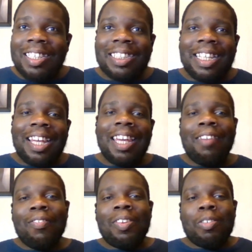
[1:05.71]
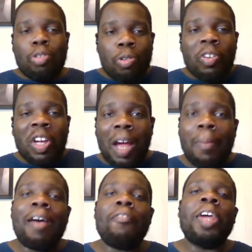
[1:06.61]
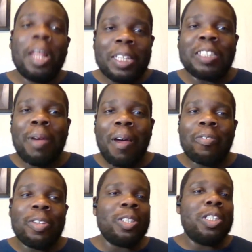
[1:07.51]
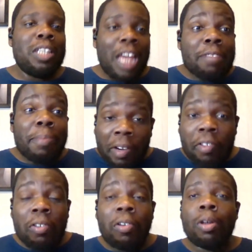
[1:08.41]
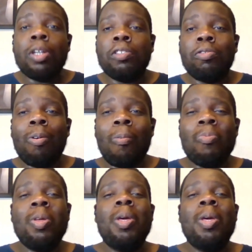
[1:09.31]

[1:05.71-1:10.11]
She said even the truth could come out of a hellish mouth, and she has been critical of Israel